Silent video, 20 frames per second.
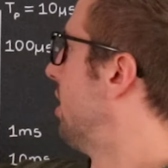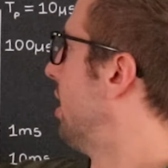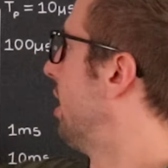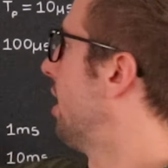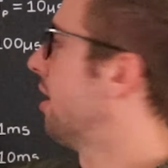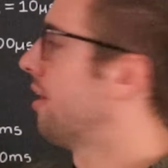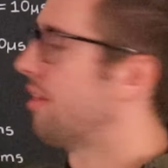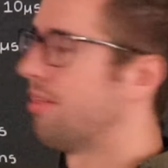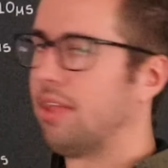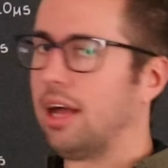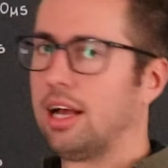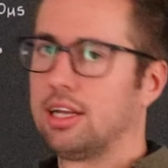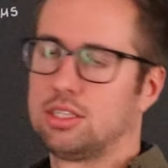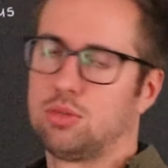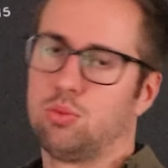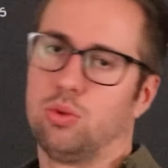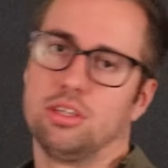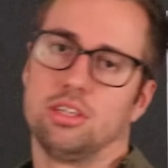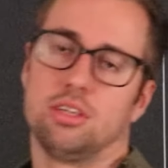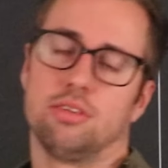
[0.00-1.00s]
here,
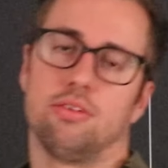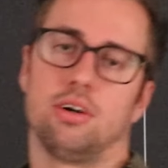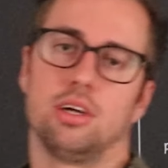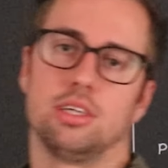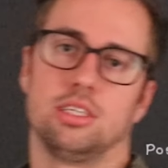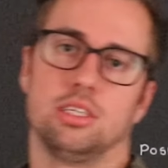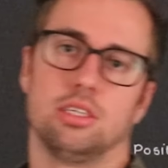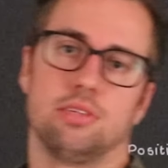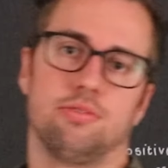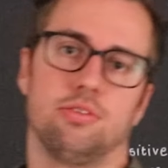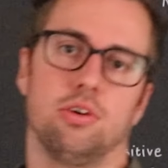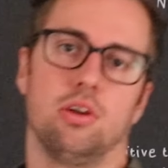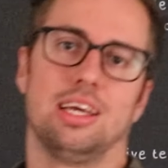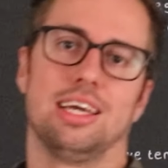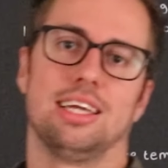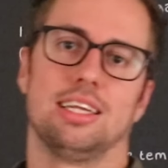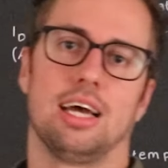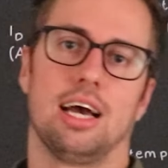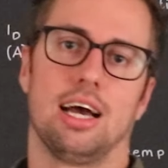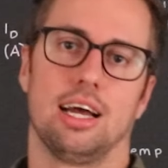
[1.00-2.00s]
that's when the device is fully
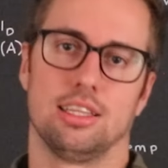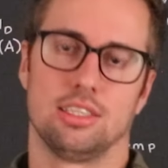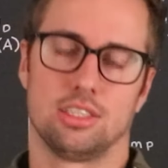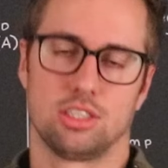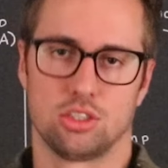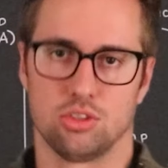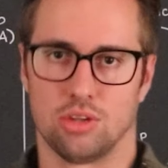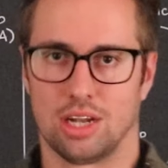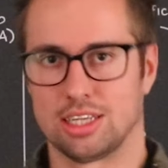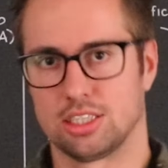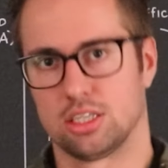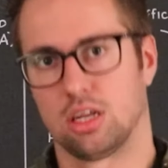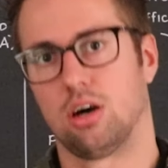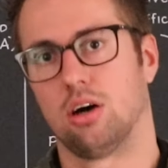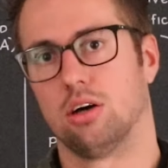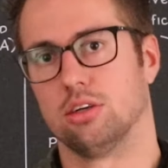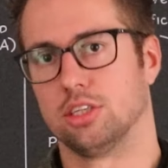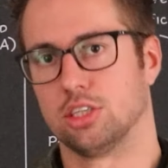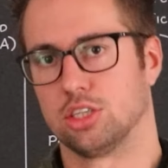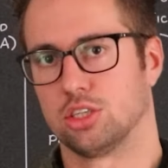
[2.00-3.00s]
enhanced. So that's the
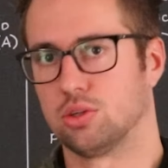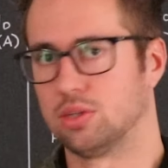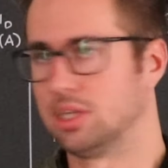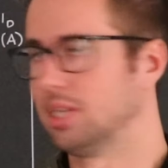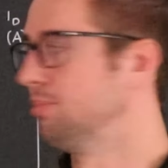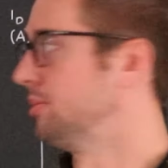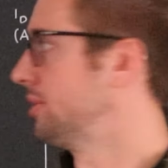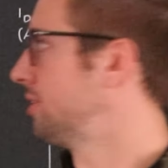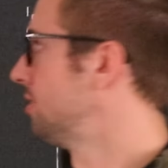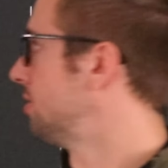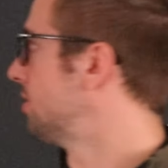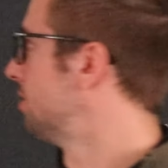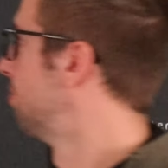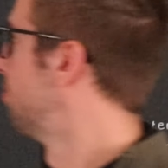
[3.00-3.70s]
RDS unlimited.